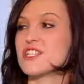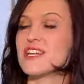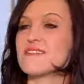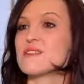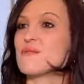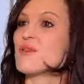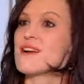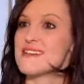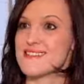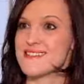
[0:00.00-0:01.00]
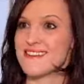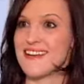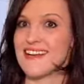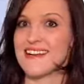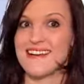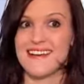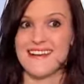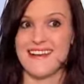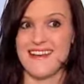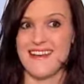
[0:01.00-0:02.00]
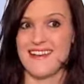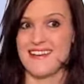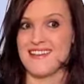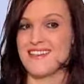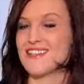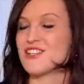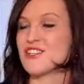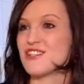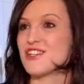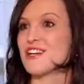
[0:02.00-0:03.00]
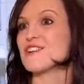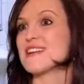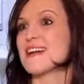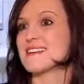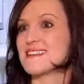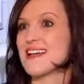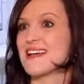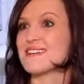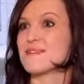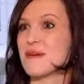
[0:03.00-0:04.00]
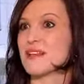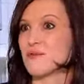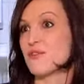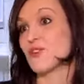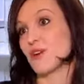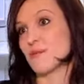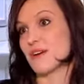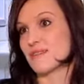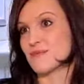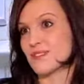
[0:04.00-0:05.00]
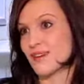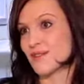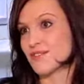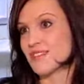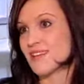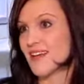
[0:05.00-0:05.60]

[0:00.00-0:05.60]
she gives them praise, it's like, she, knows how to say it to make them feel good about themselves.